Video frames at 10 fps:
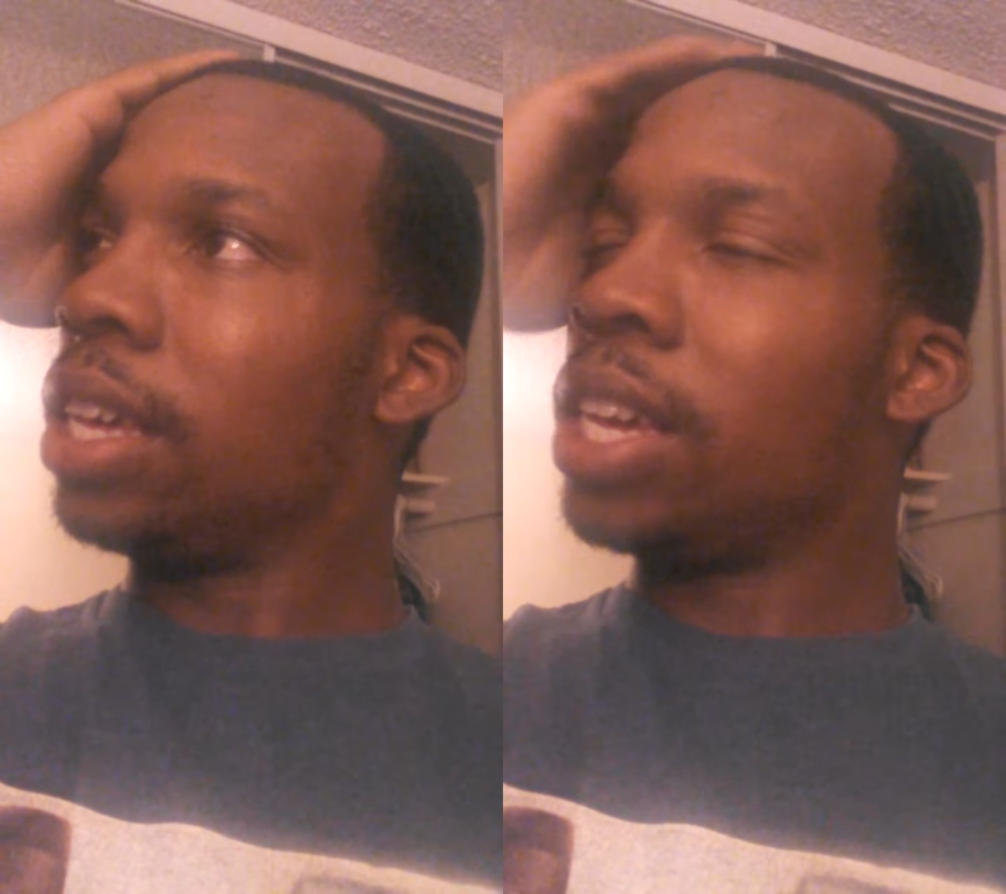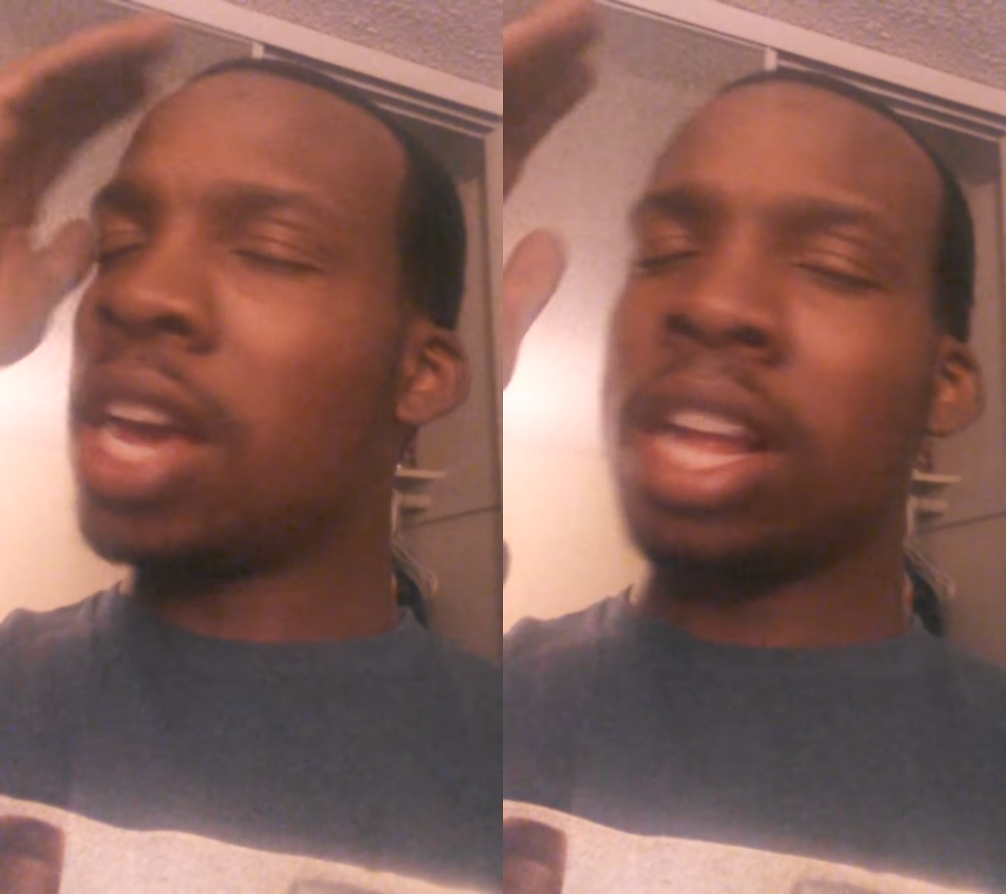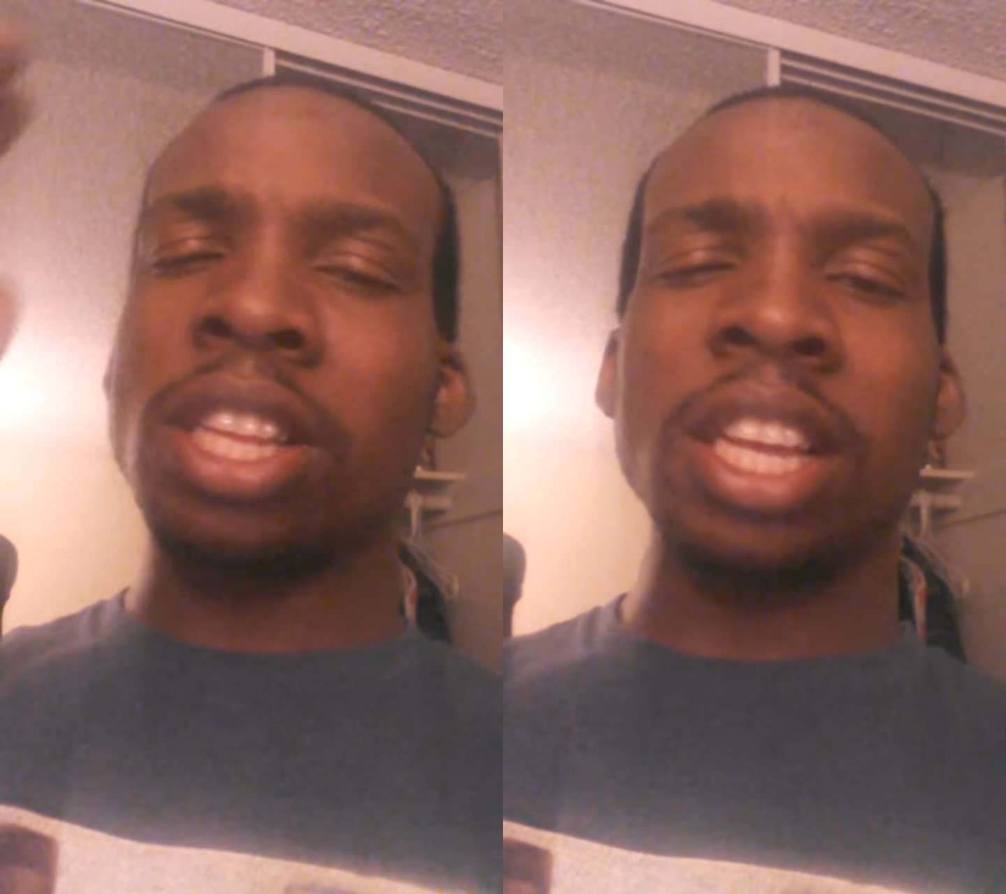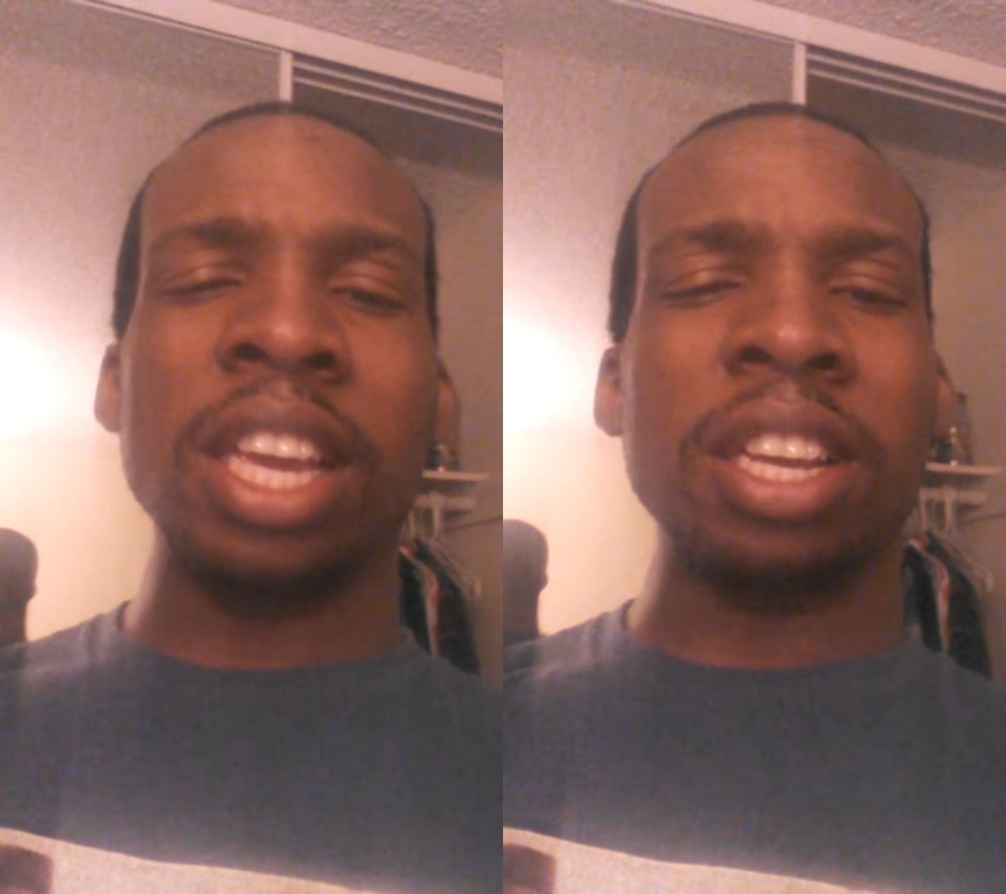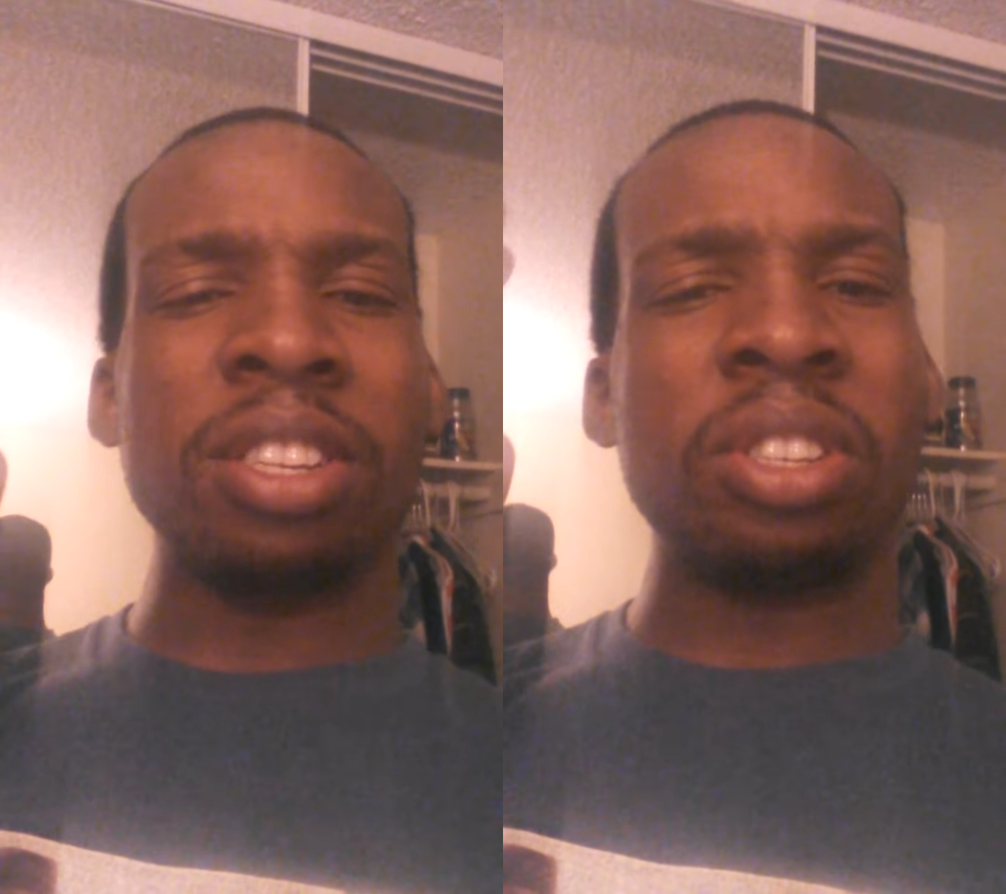y'all
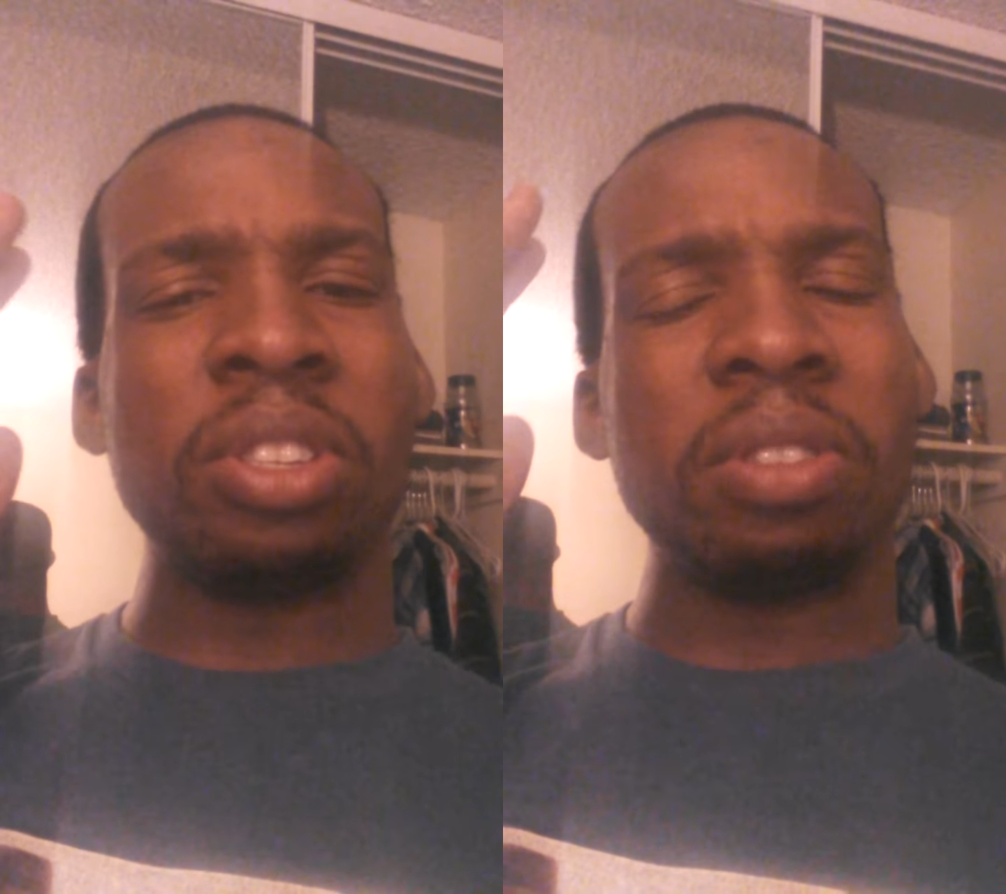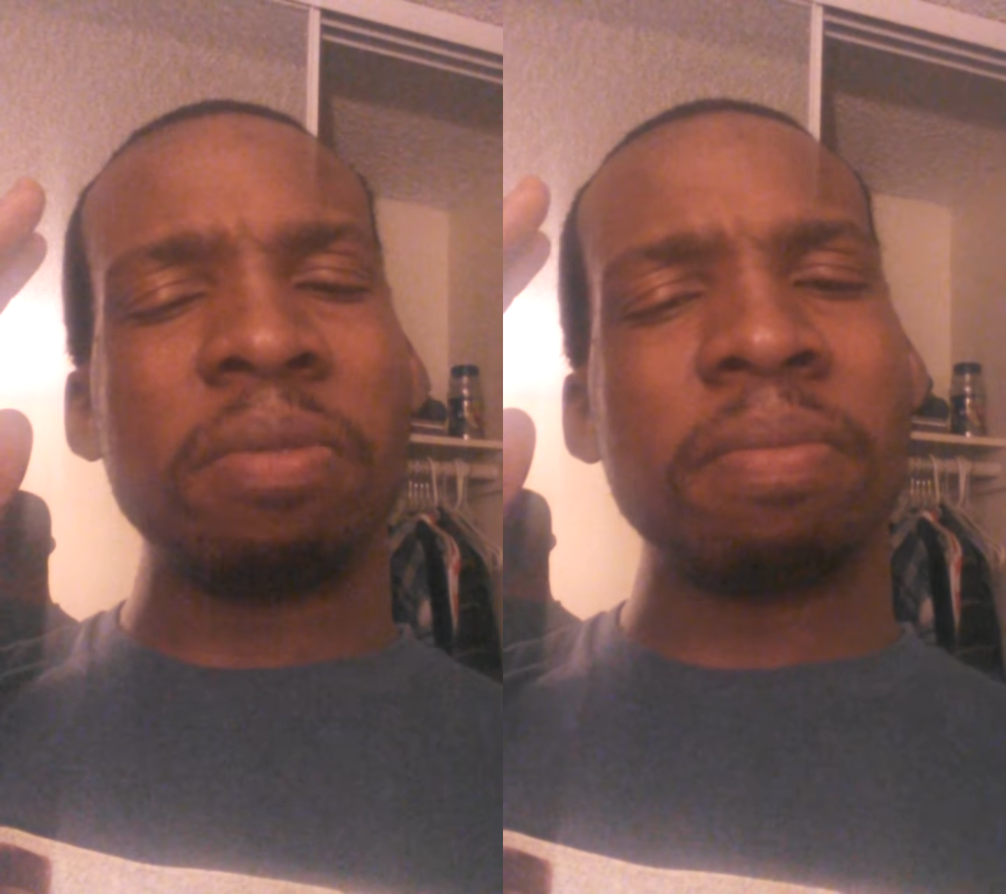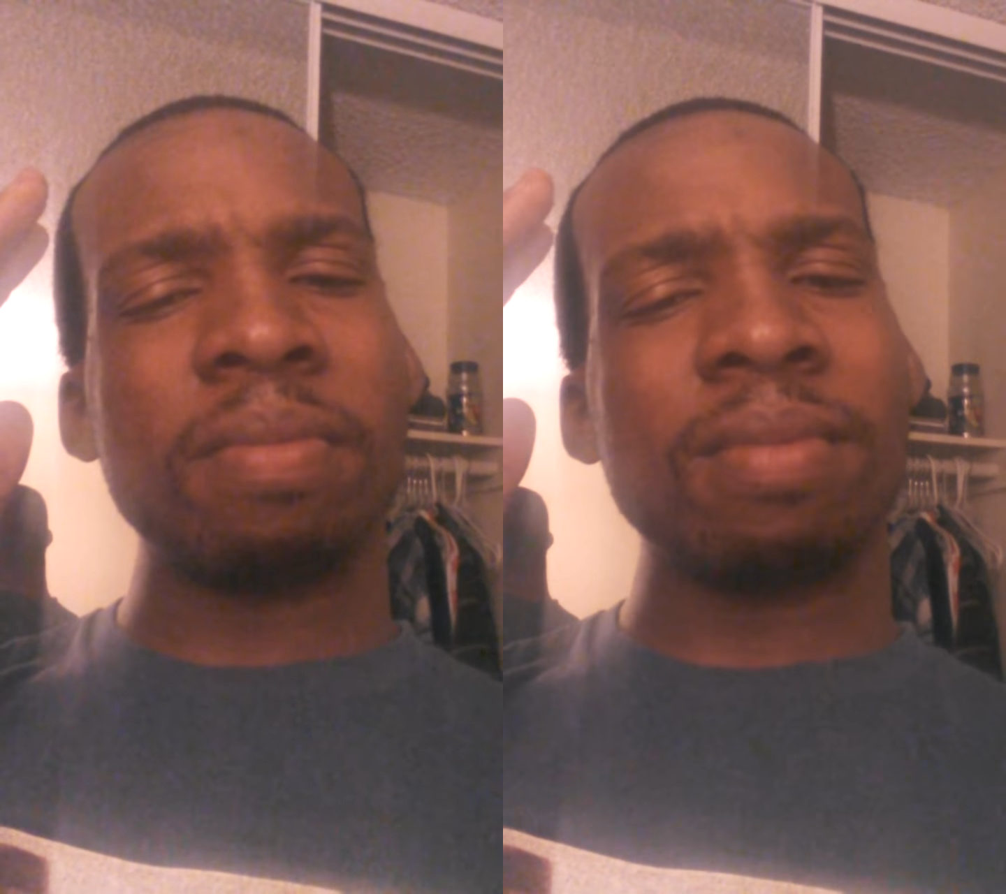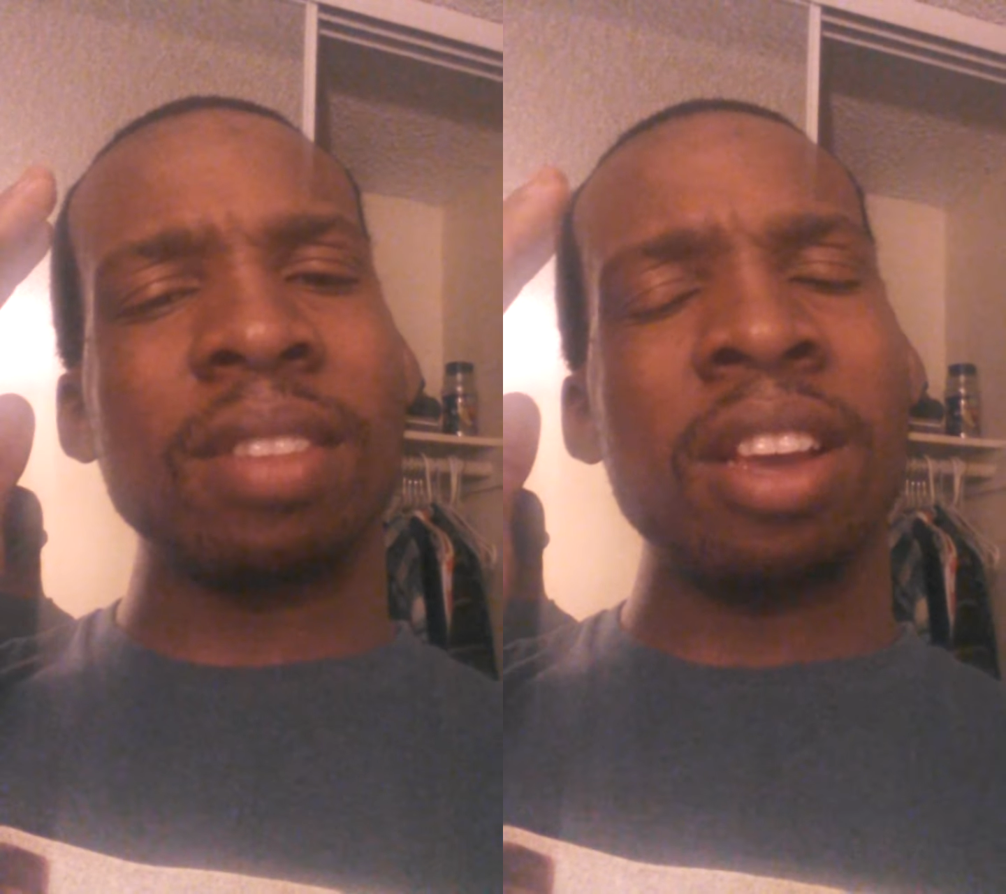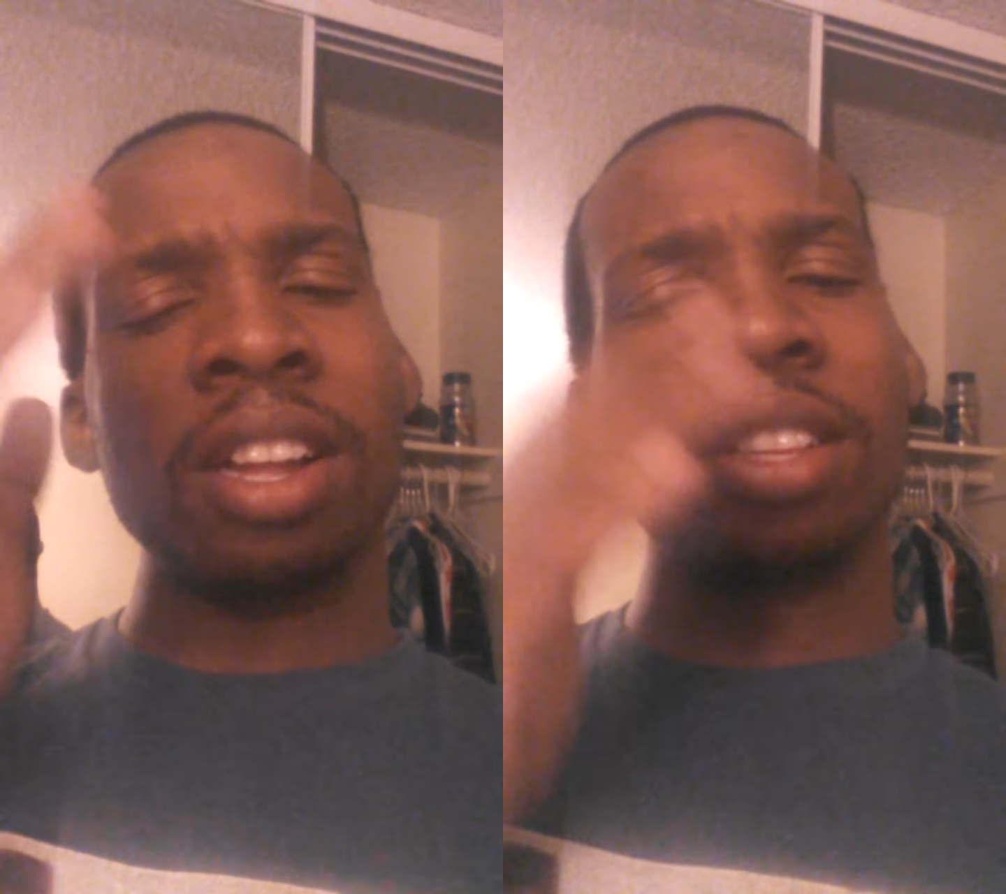think y'all